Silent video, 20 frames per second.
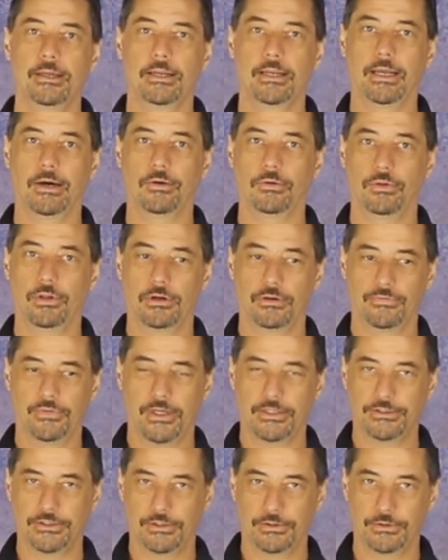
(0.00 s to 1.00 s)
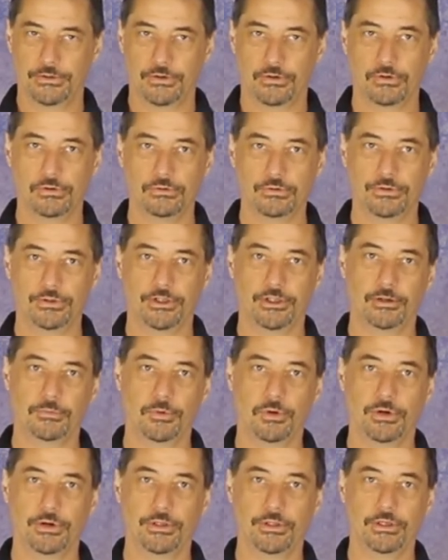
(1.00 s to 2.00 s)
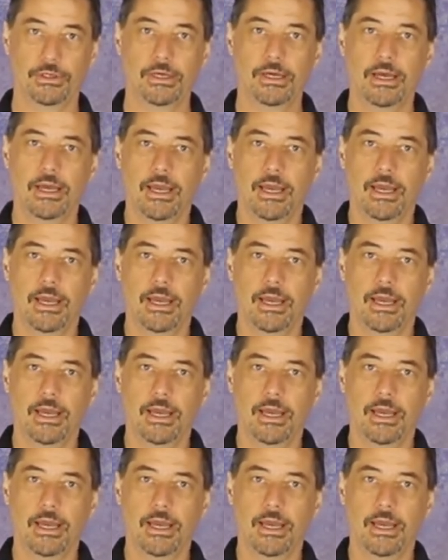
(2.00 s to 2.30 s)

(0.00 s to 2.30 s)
Now, a lot of that's internal to your body,